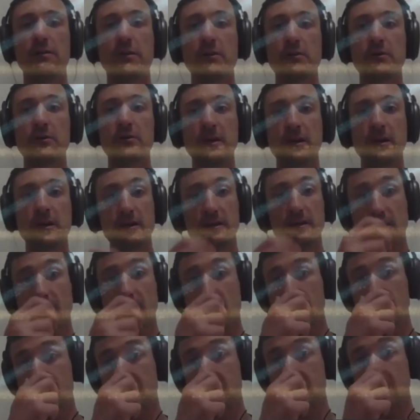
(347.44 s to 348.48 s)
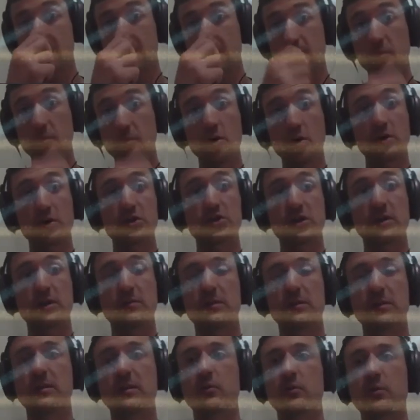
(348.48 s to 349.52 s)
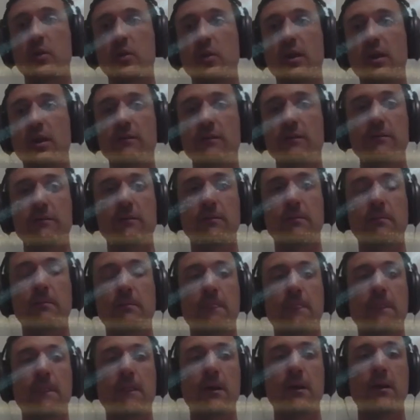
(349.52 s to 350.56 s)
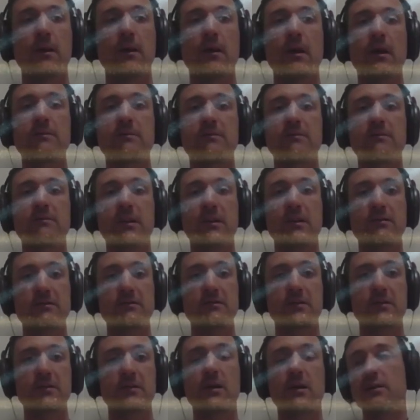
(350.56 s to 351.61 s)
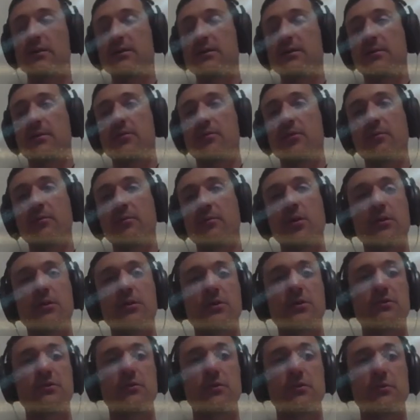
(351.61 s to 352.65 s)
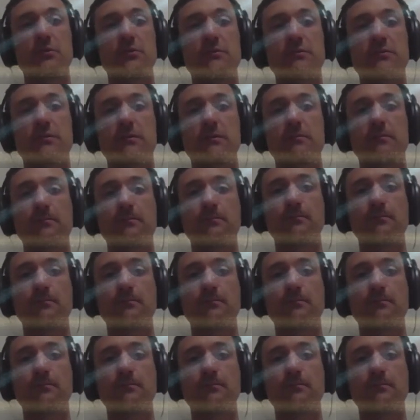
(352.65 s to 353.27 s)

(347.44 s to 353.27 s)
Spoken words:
13 is the blockage limit that we give, and 6 is the current number of blockages used.